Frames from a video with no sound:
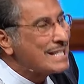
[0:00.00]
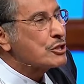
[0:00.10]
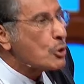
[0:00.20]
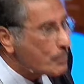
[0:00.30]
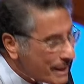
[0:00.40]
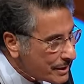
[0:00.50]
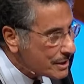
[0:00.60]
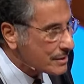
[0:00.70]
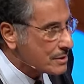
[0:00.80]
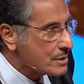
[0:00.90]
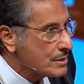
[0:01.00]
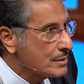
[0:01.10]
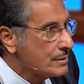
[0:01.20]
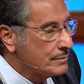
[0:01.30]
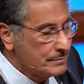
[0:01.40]
disobedience.
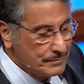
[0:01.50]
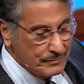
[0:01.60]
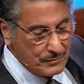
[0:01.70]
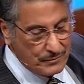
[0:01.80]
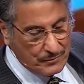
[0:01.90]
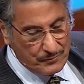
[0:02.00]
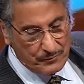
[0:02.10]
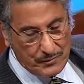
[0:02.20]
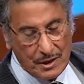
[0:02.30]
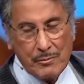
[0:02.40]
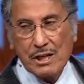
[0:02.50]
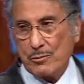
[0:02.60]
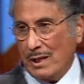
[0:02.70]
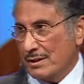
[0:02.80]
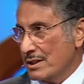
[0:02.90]
Let me
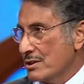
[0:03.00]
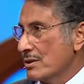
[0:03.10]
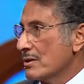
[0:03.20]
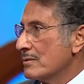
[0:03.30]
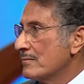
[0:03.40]
explain this to you.